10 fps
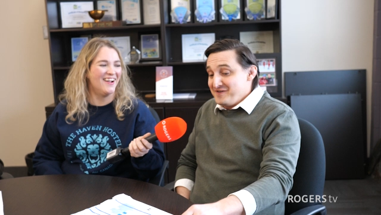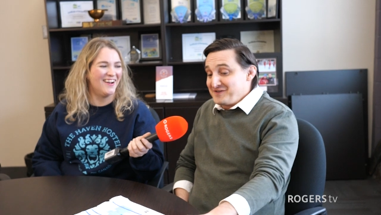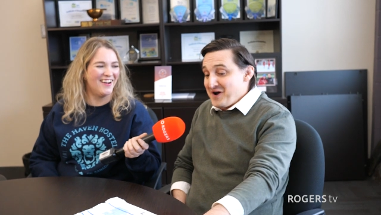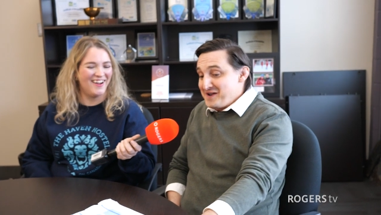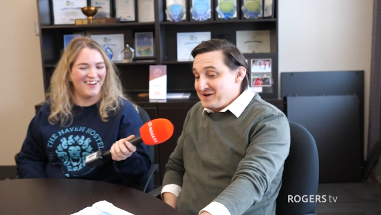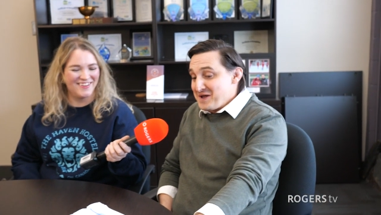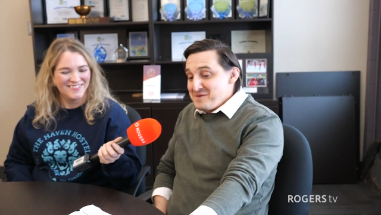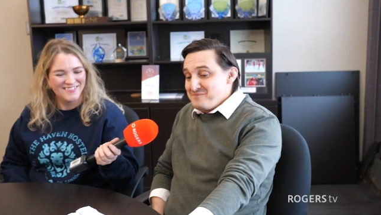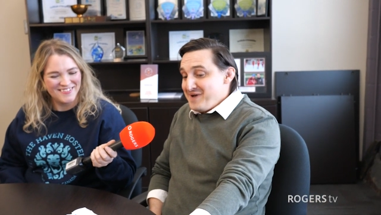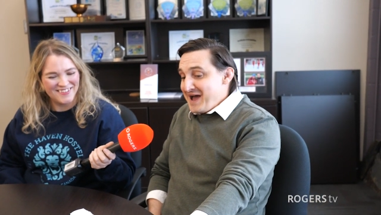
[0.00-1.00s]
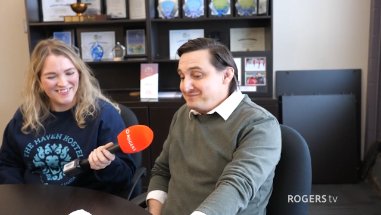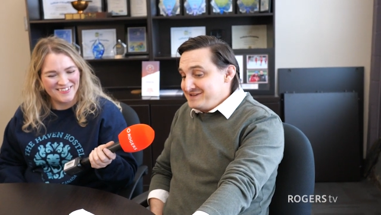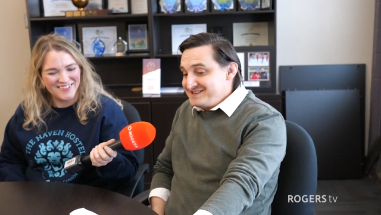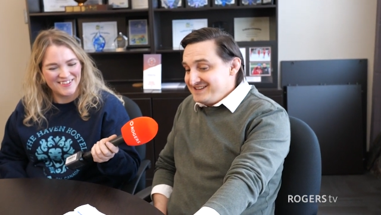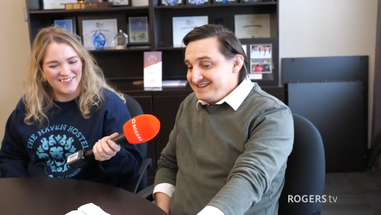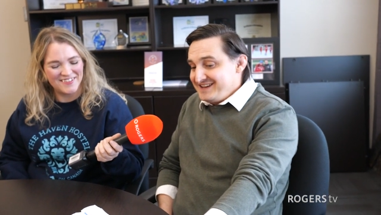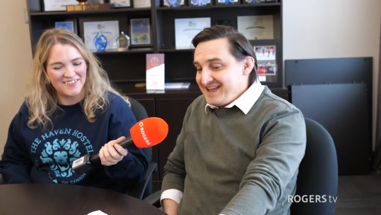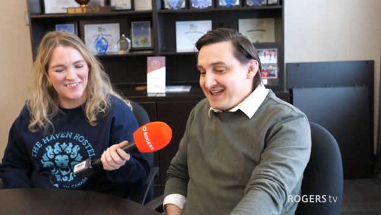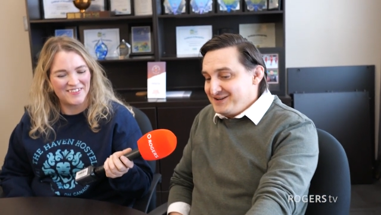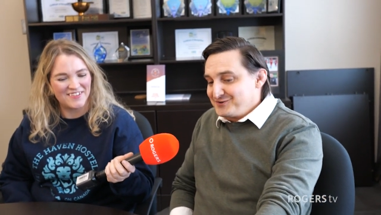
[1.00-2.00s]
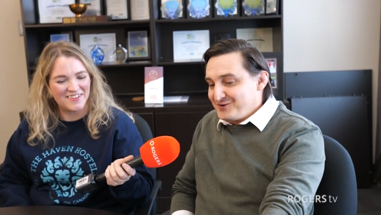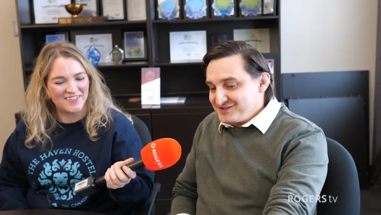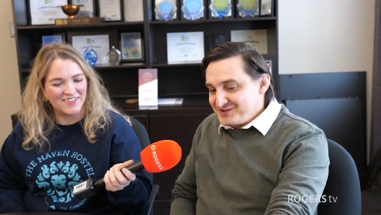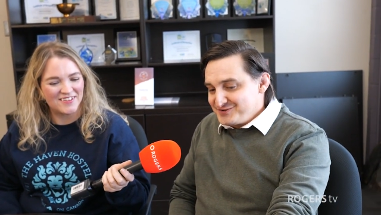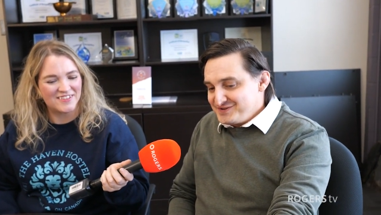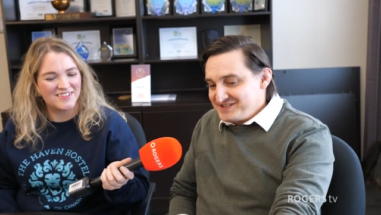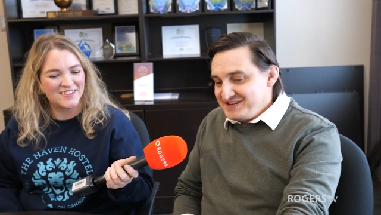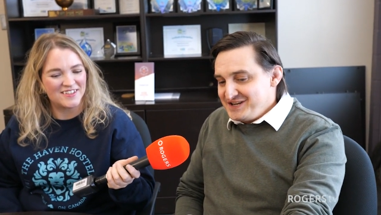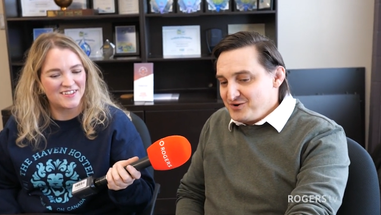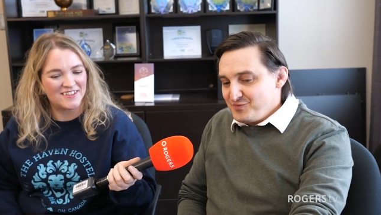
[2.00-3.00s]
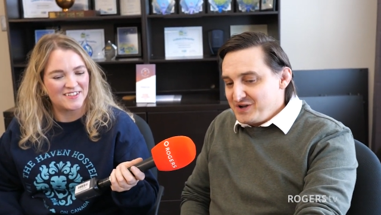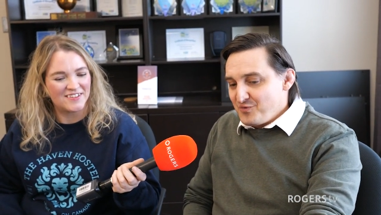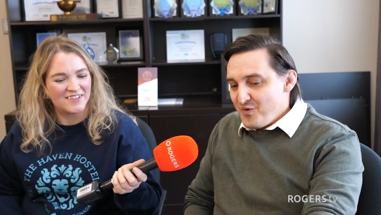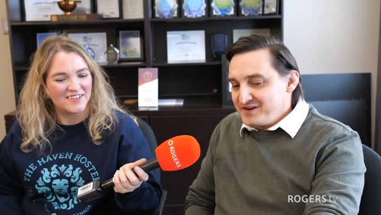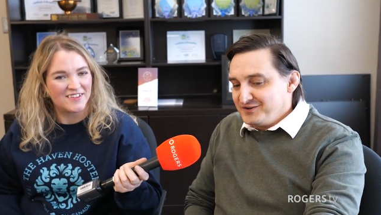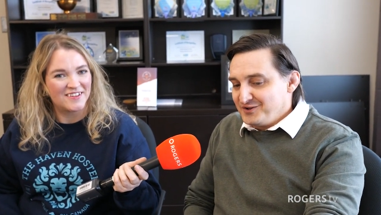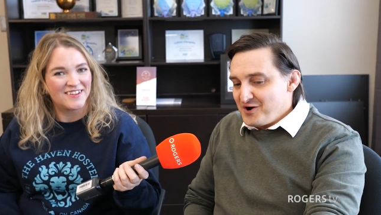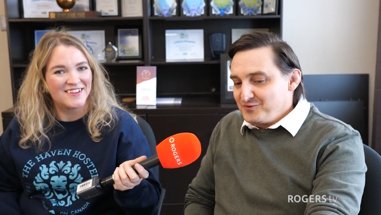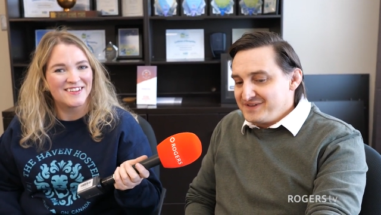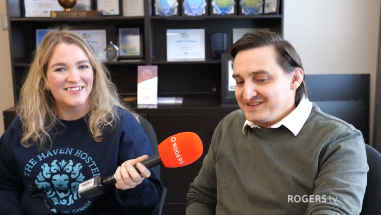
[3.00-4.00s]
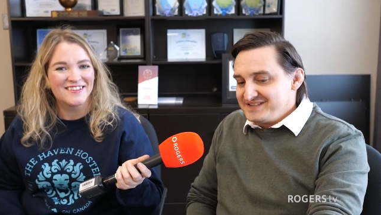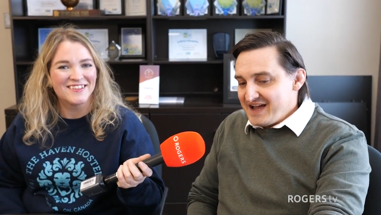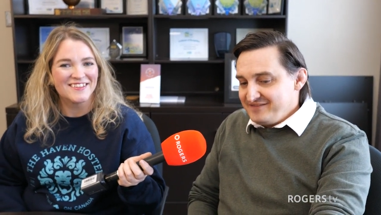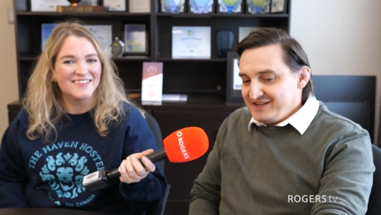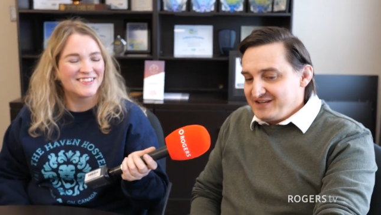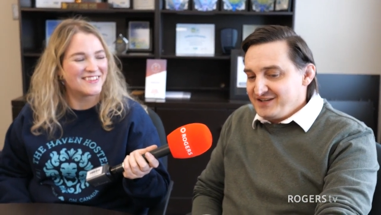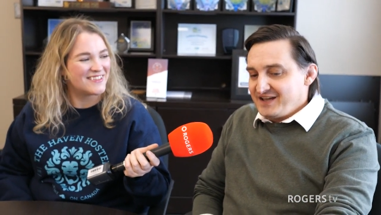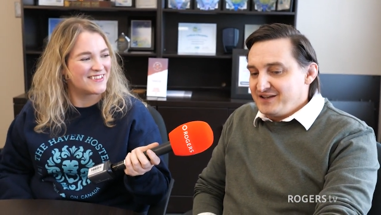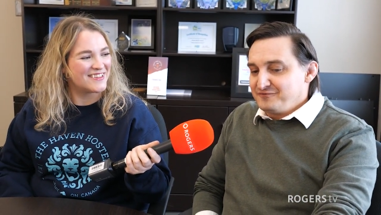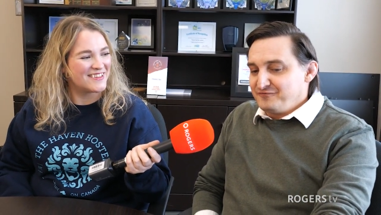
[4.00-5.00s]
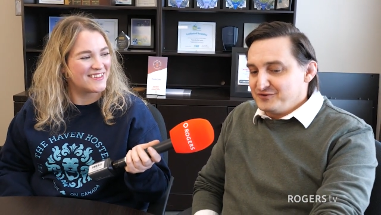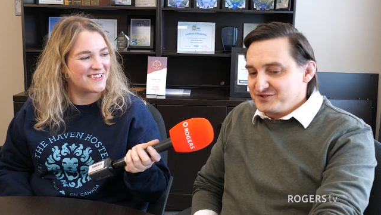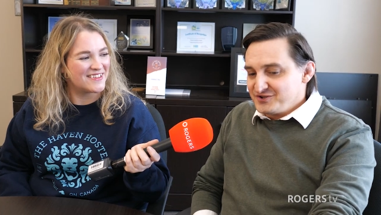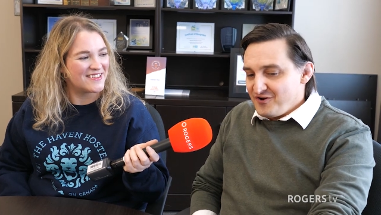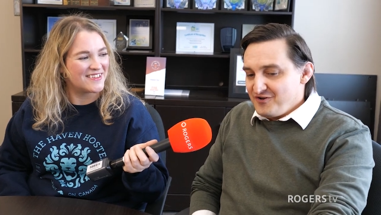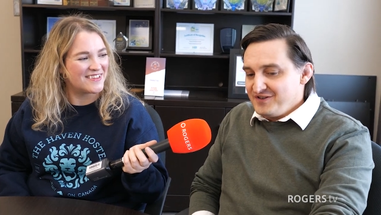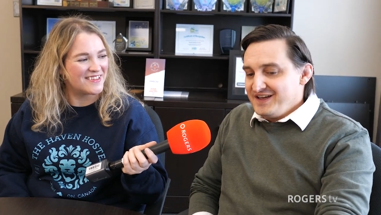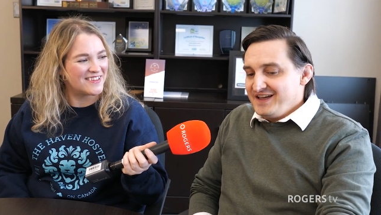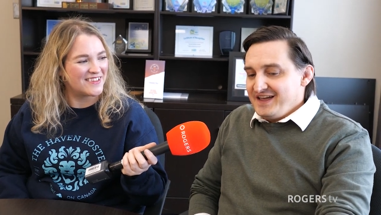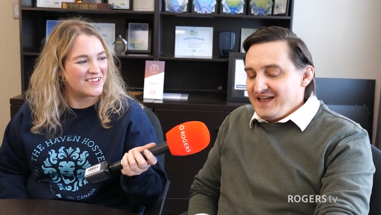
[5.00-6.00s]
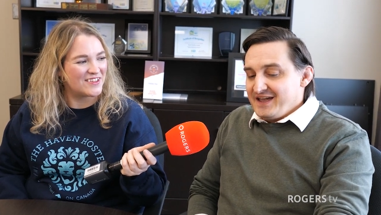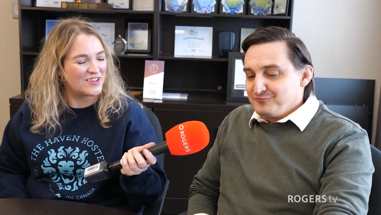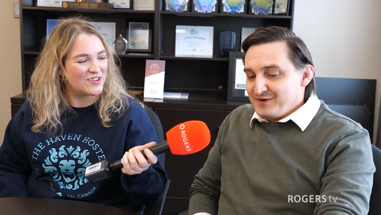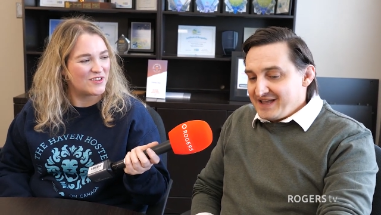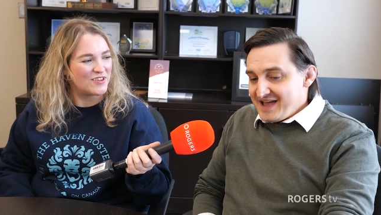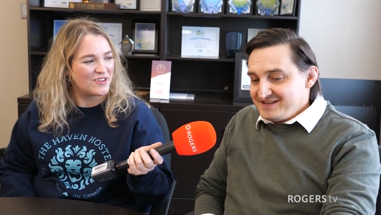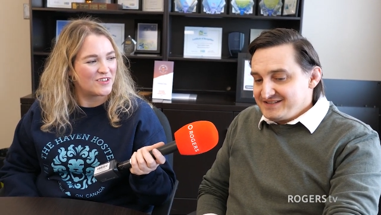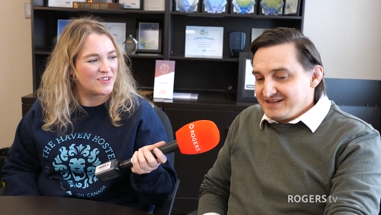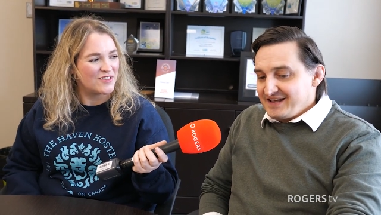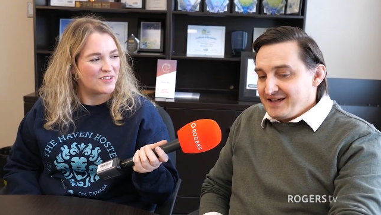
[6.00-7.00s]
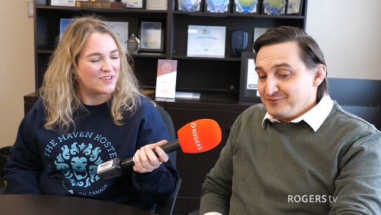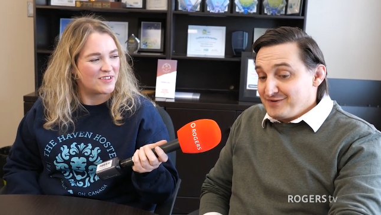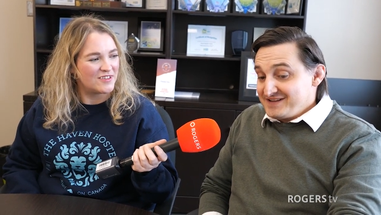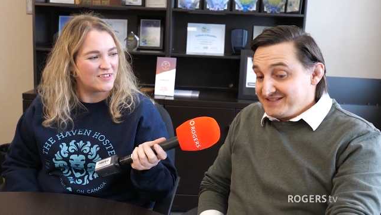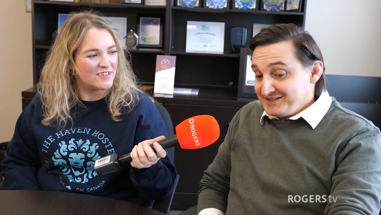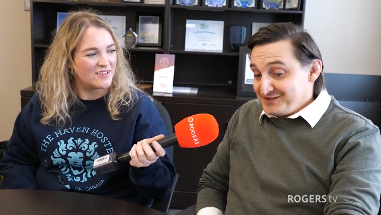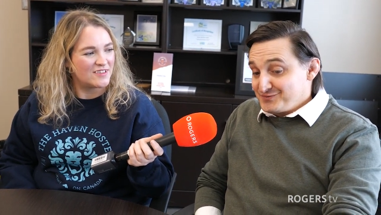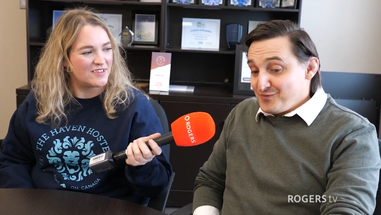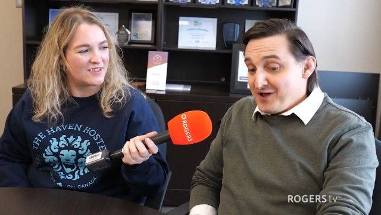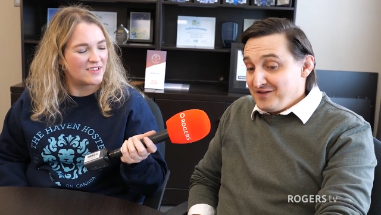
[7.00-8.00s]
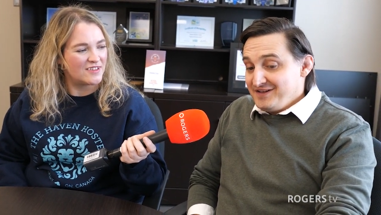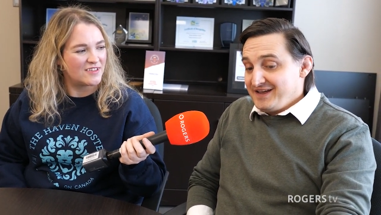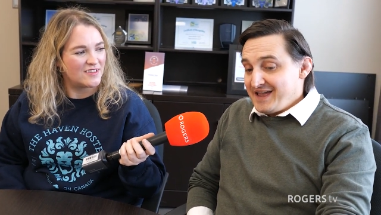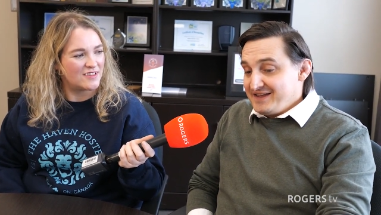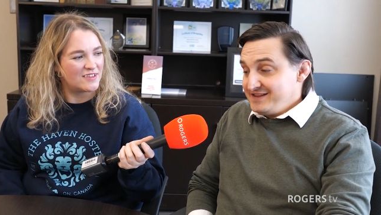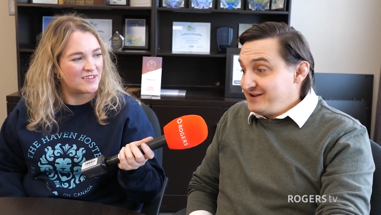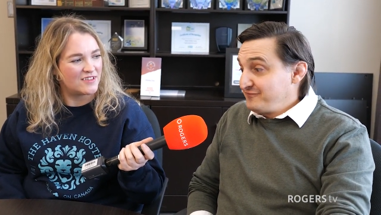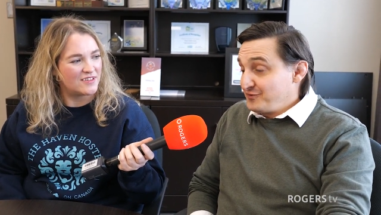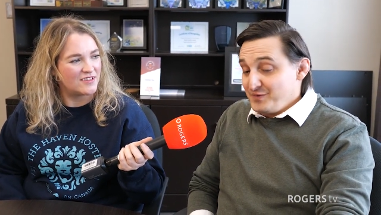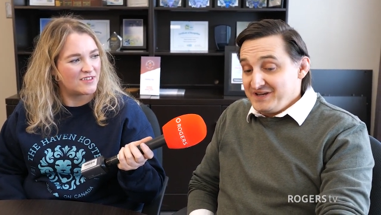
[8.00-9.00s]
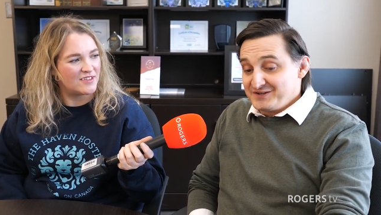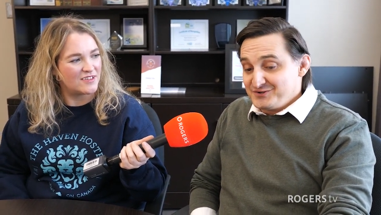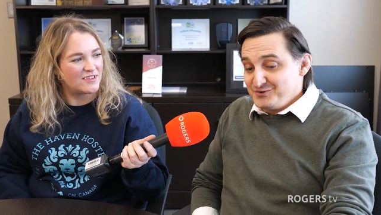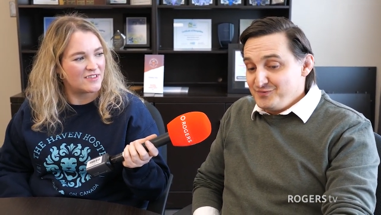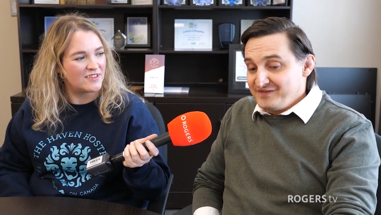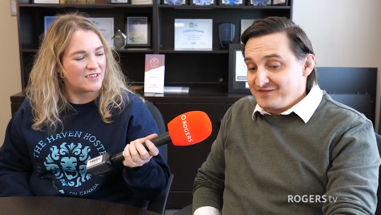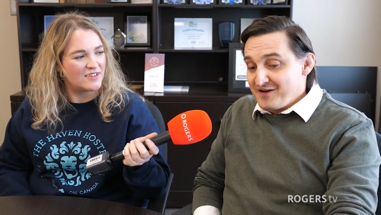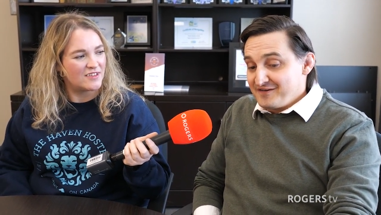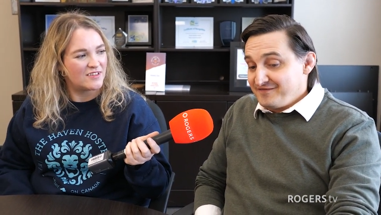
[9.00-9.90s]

Speaker 1: we've got badminton and cross country skiing week one, along with diving and futsal and ringette and wrestling as well. And then for week two, we've got